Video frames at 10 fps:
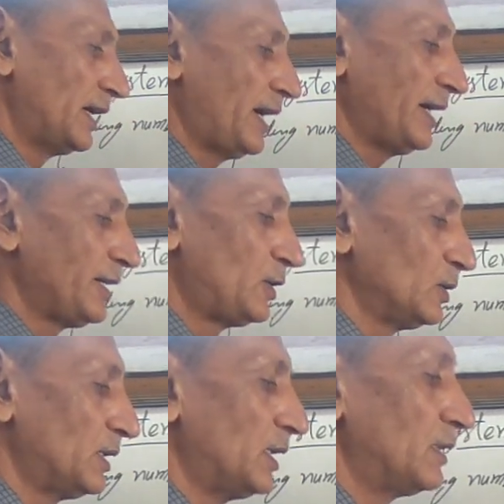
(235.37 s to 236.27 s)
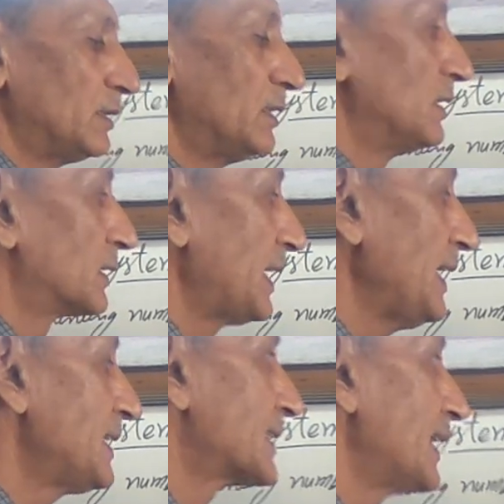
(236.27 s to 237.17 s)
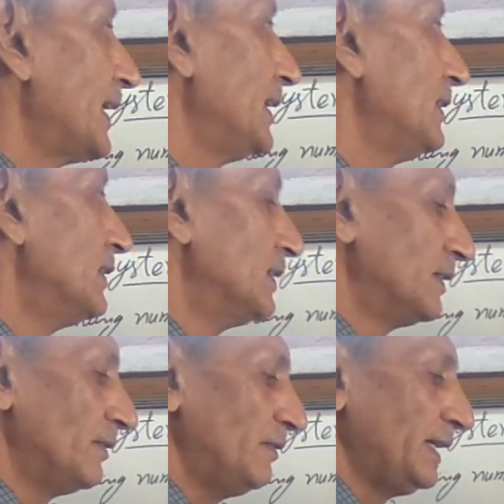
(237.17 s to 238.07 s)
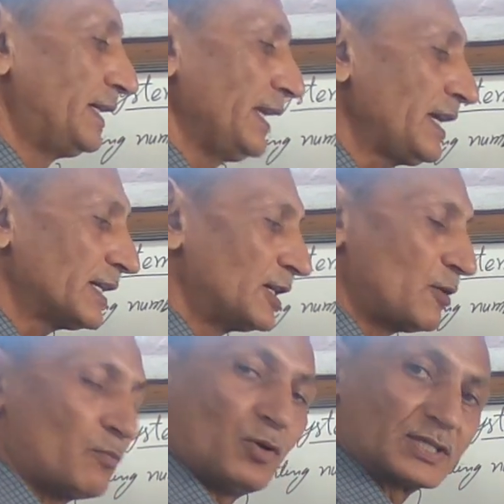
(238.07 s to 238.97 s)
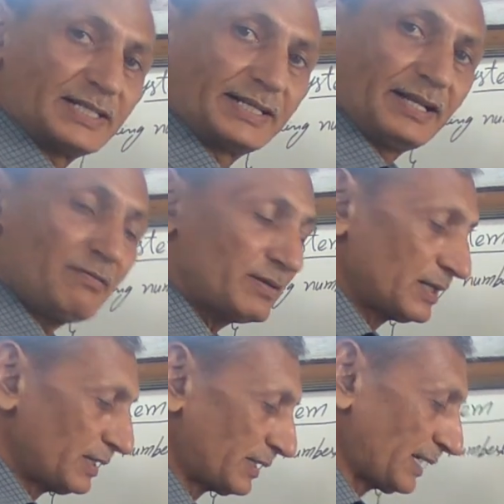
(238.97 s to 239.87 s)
and to the right side we take positive